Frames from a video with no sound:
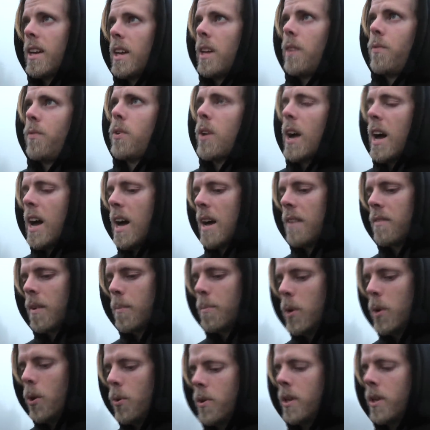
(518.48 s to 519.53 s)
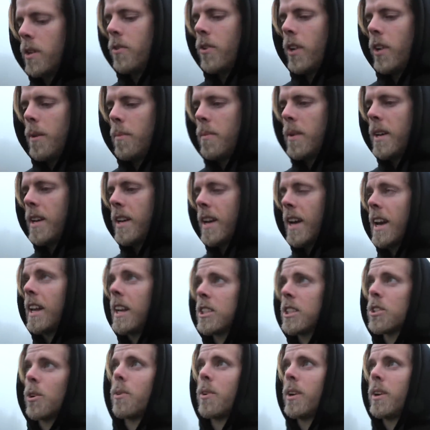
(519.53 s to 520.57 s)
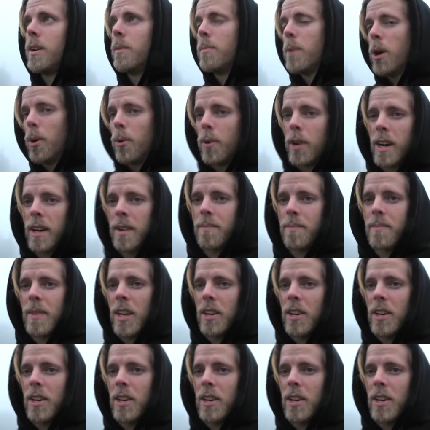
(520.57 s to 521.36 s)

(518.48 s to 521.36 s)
if you have a broken dream and it's already broken